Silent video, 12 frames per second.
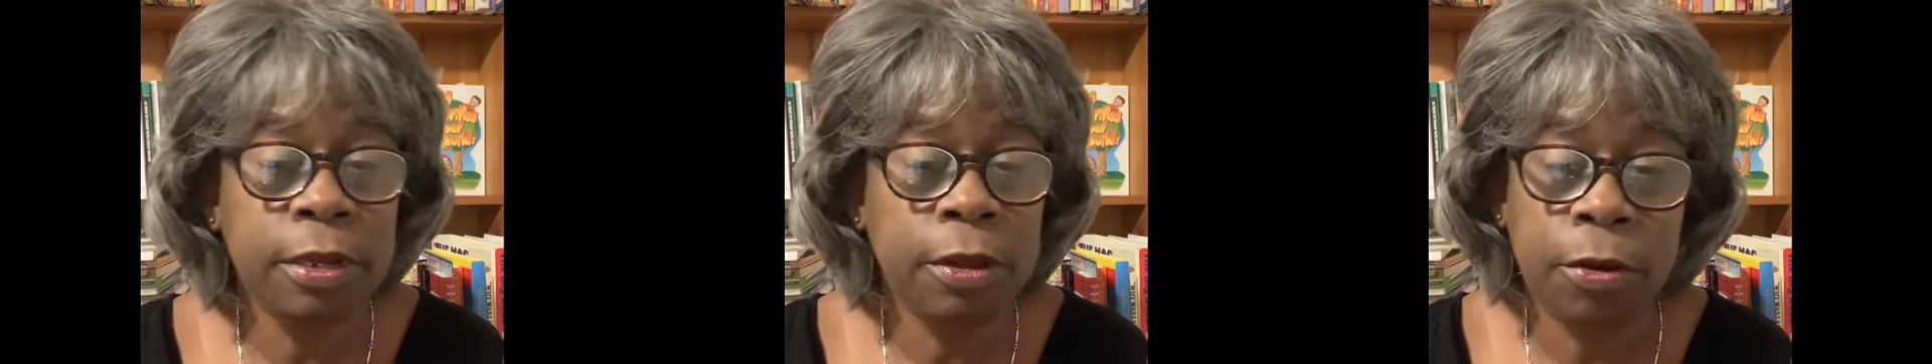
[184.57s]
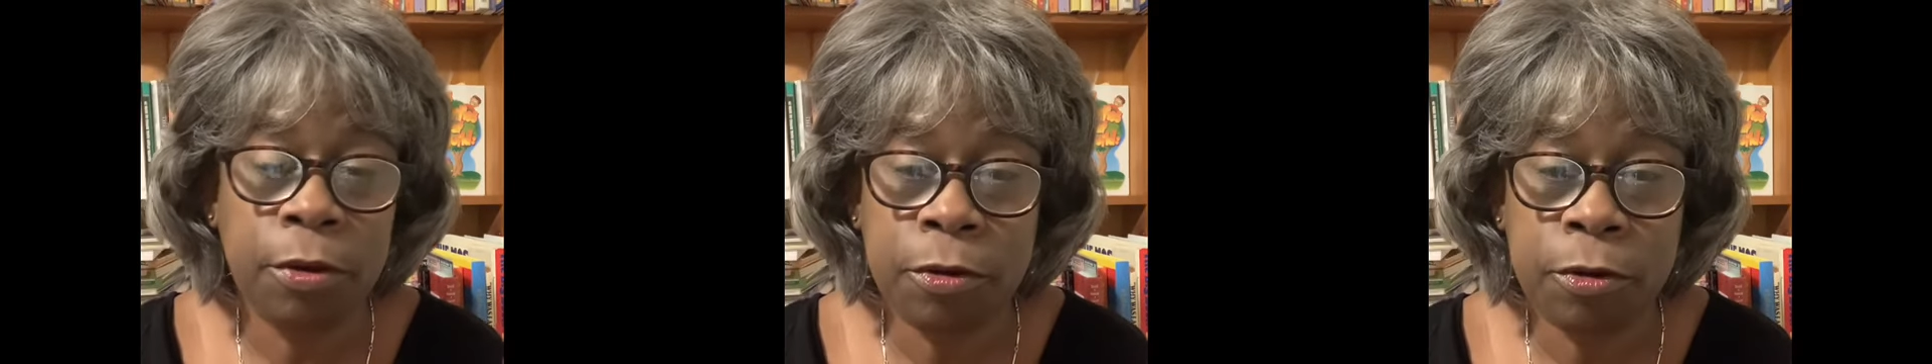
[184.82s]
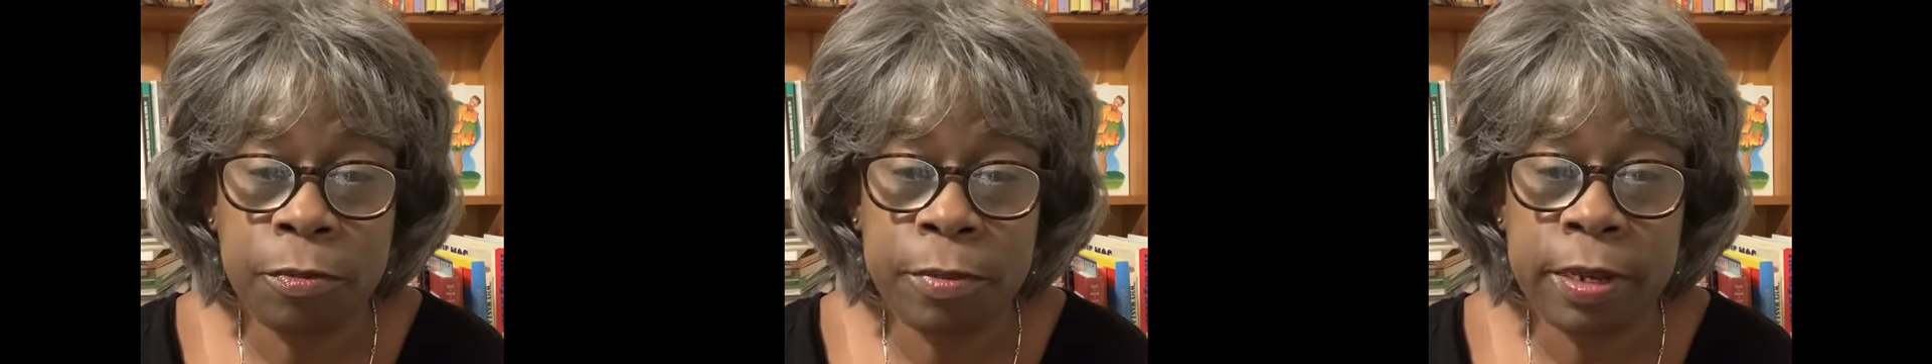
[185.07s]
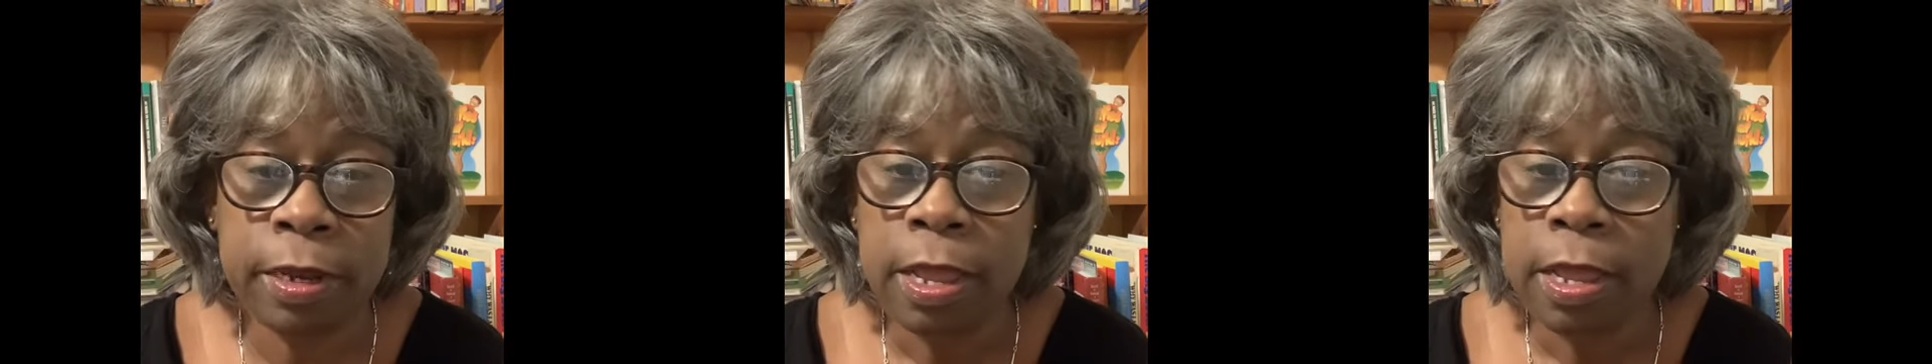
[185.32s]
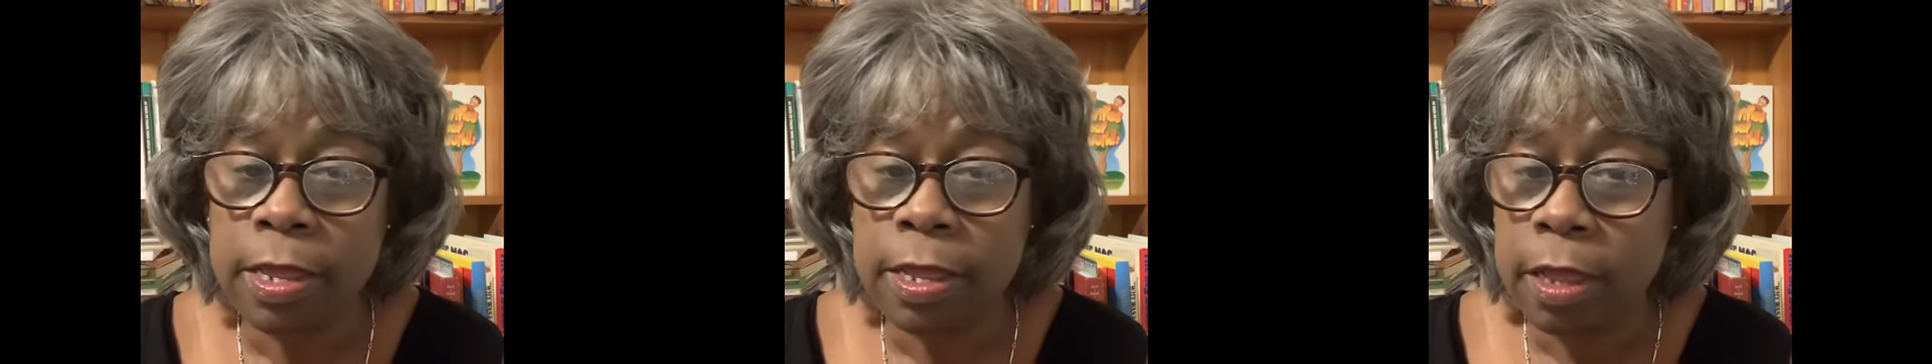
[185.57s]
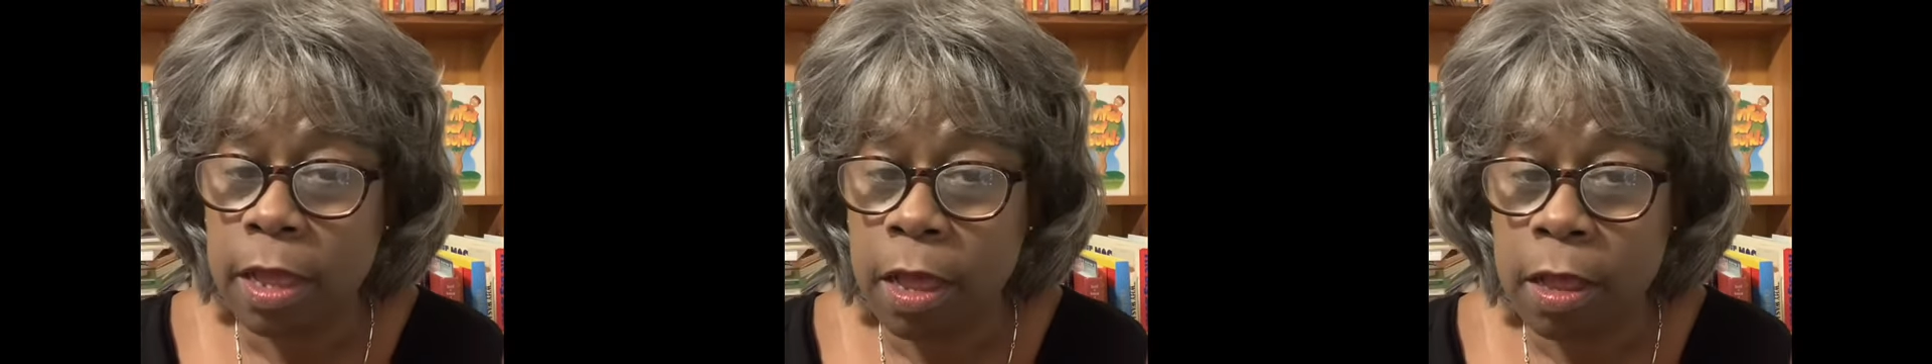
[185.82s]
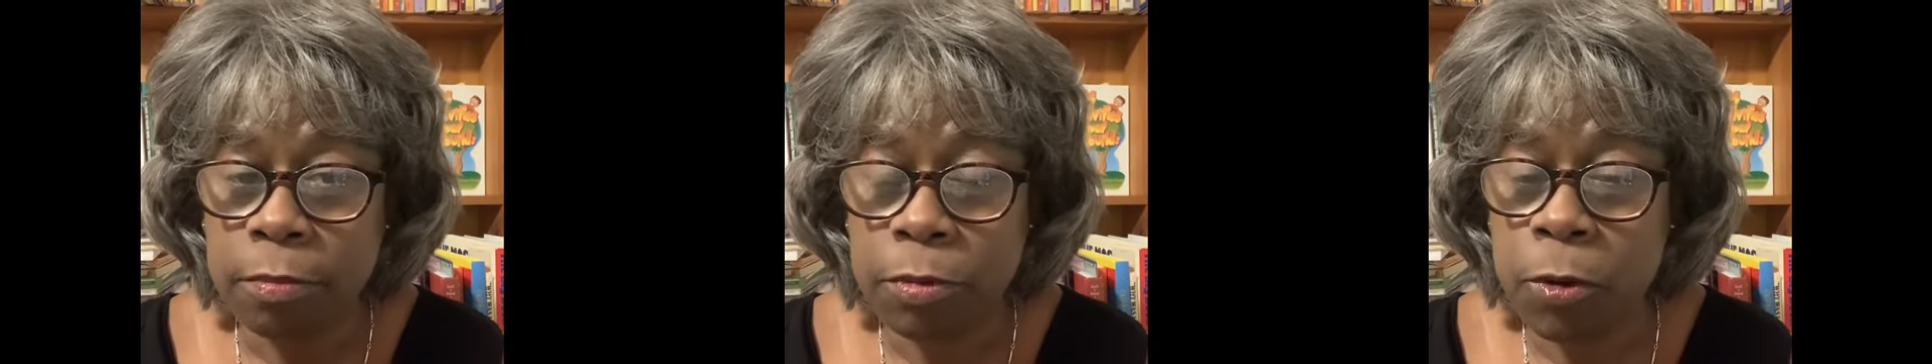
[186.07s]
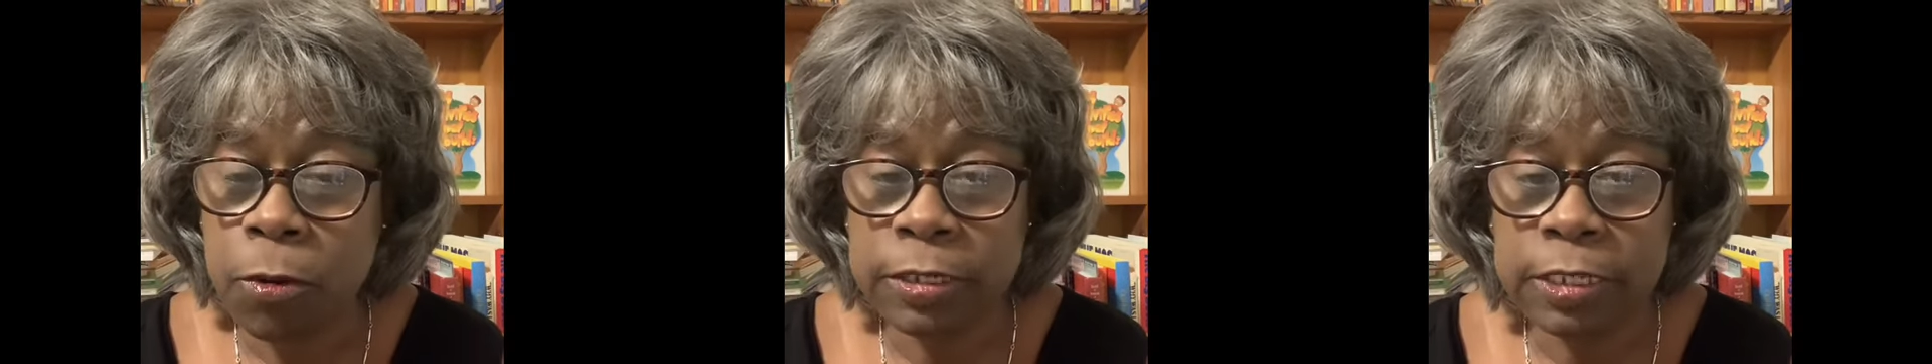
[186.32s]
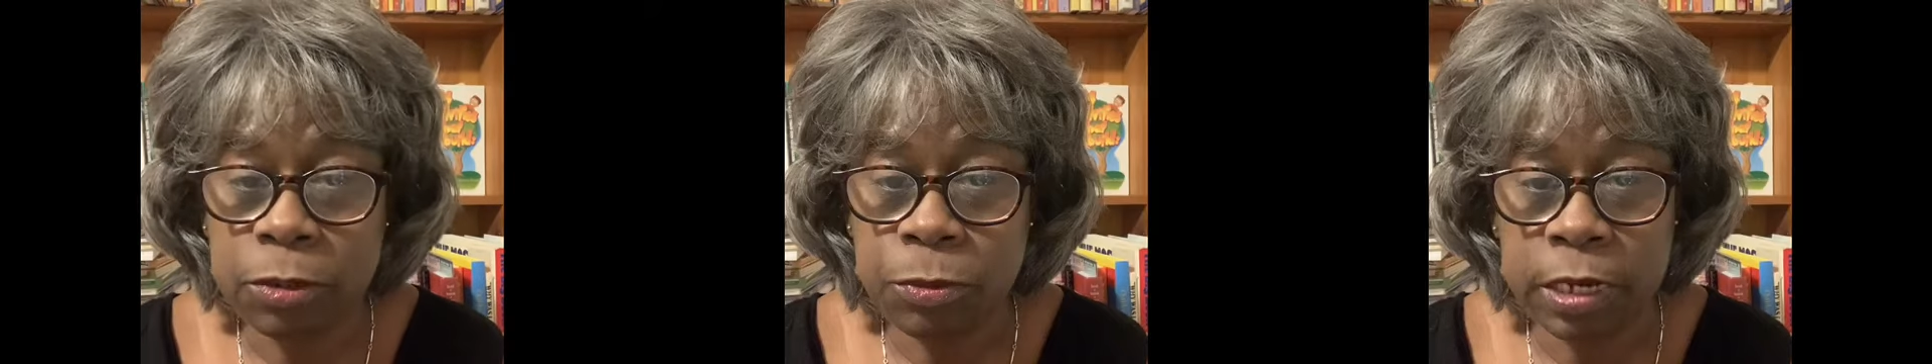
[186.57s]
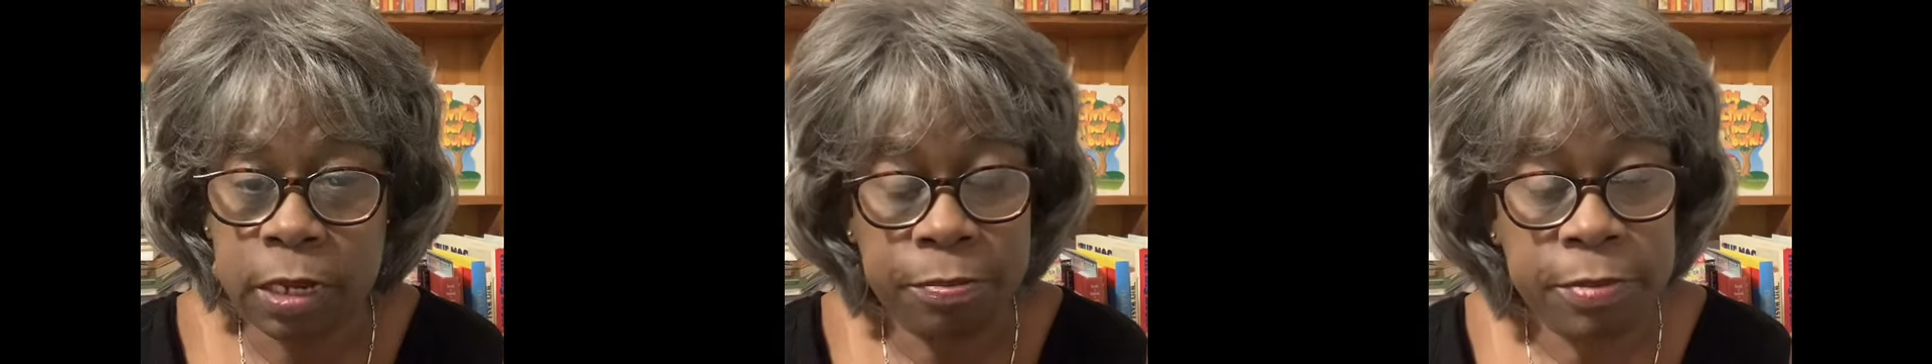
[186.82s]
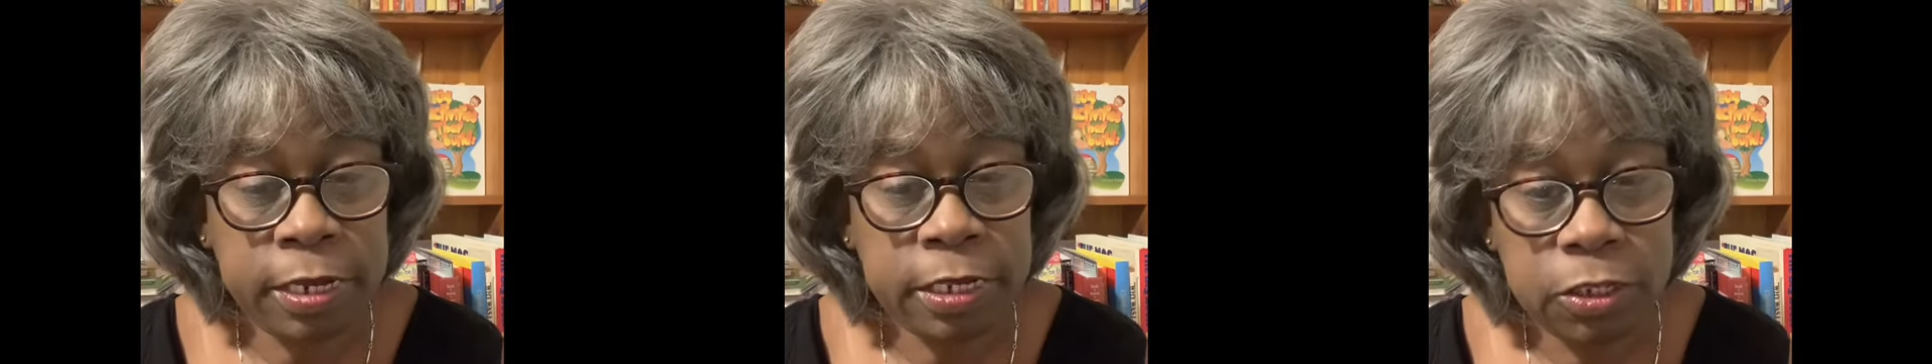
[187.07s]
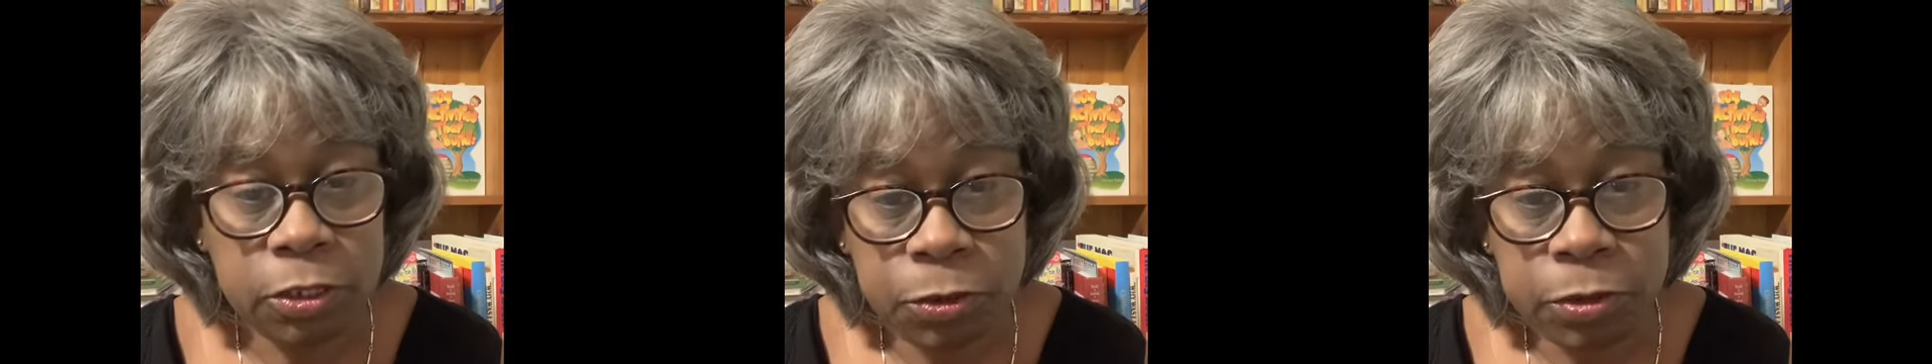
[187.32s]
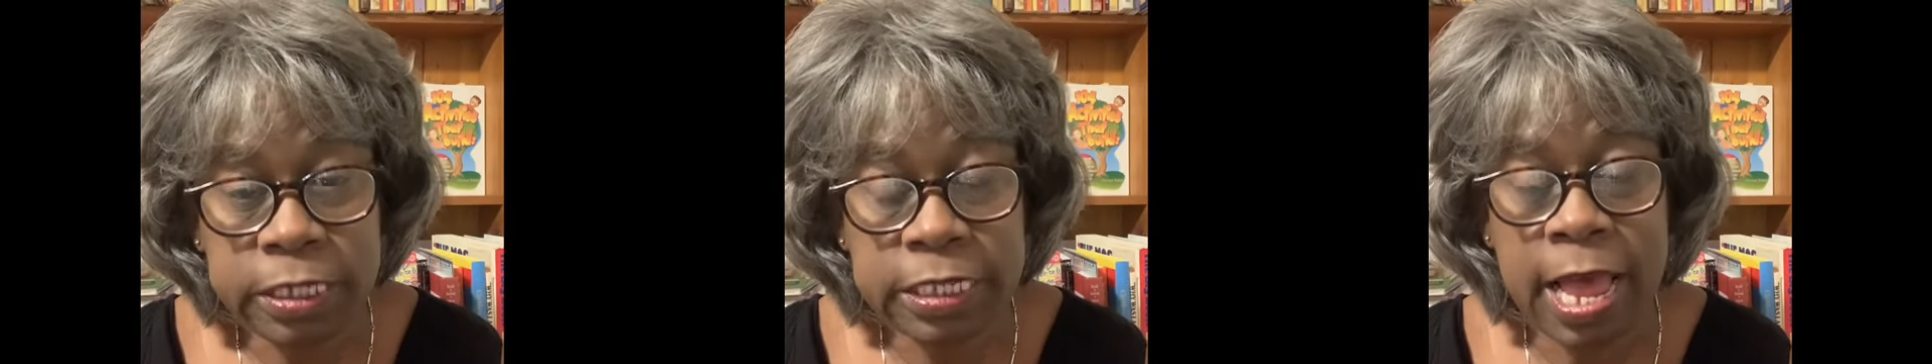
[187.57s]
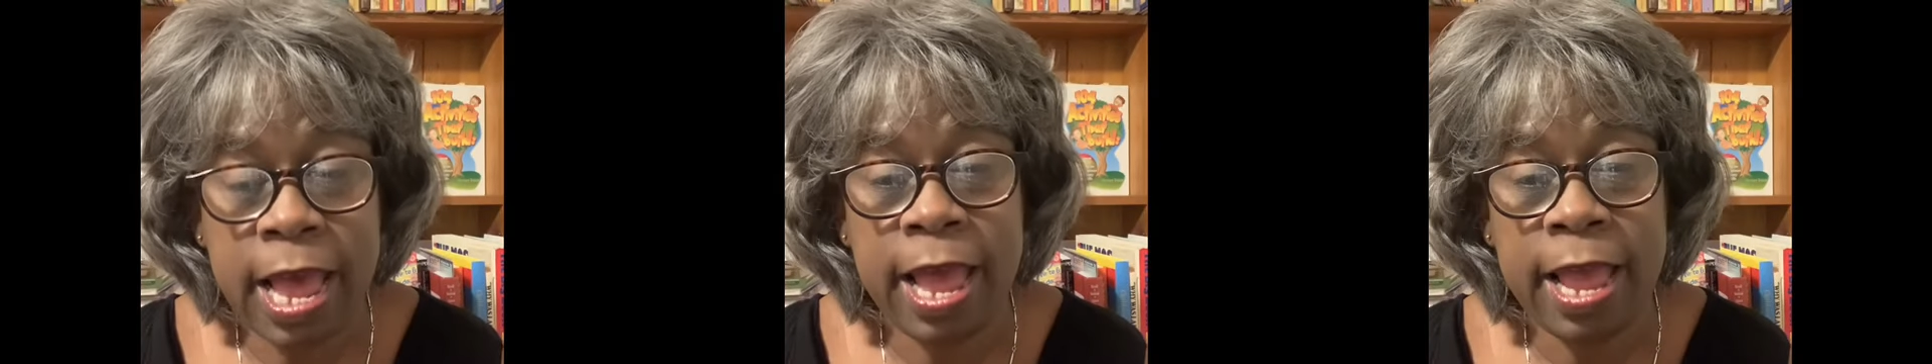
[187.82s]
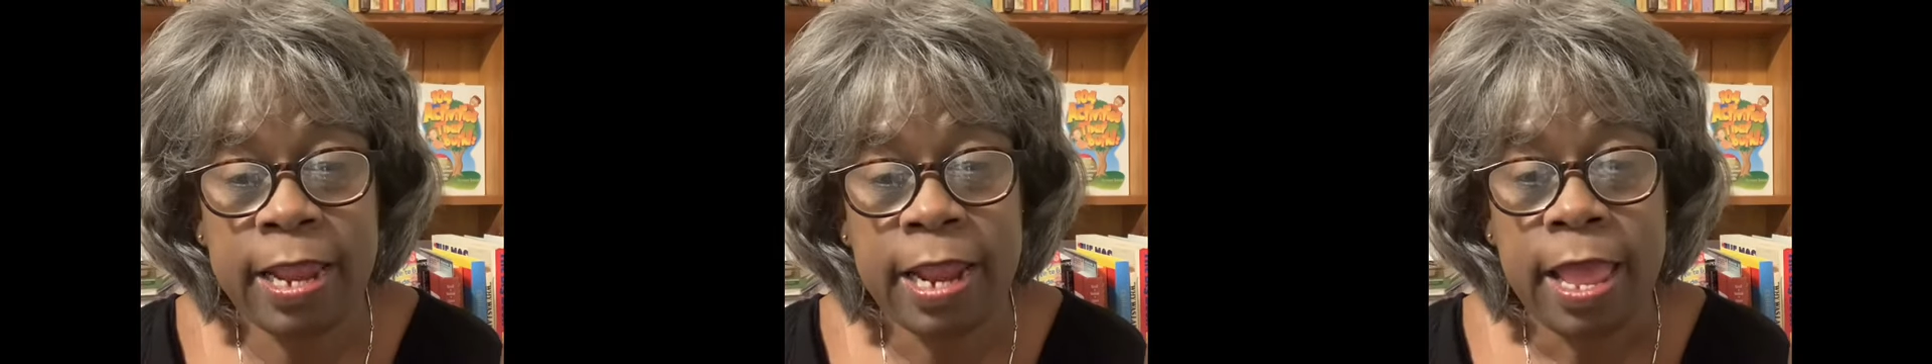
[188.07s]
home and knowing someone committed suicide